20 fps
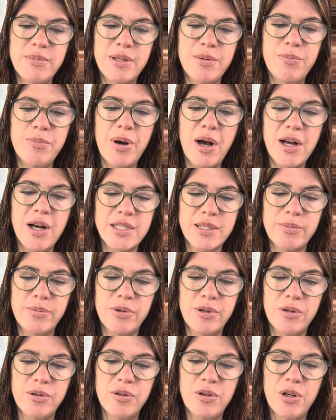
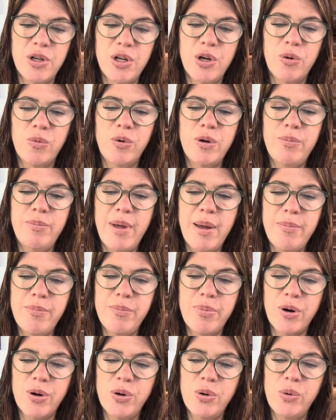impossible,
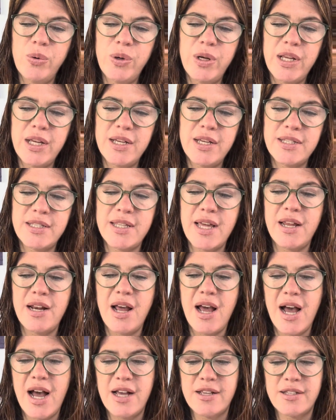remember who it is that
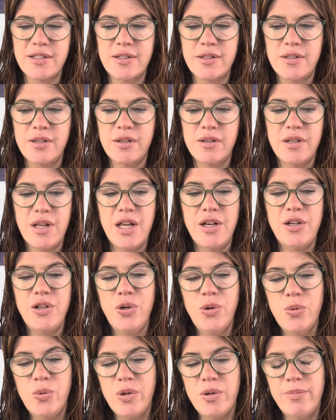asks, and
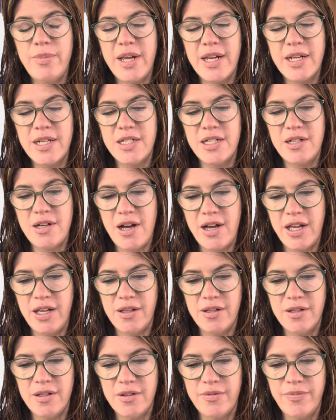who would make
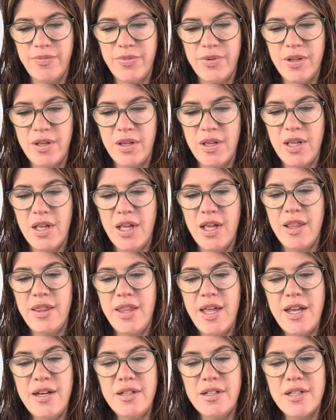denial.
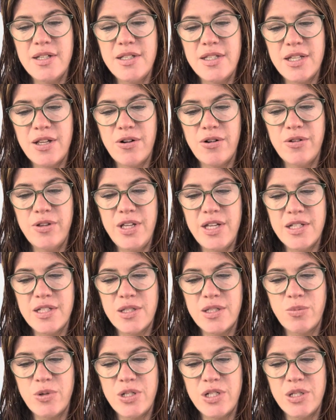Then consider
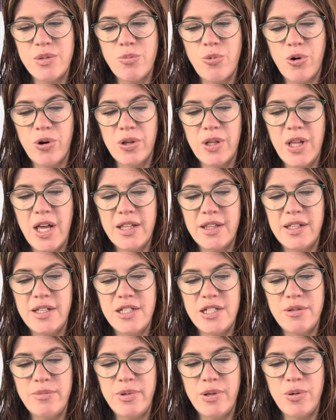this which is more likely
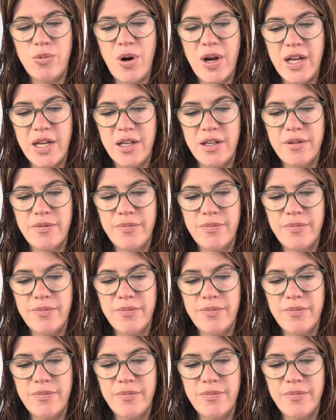to be right.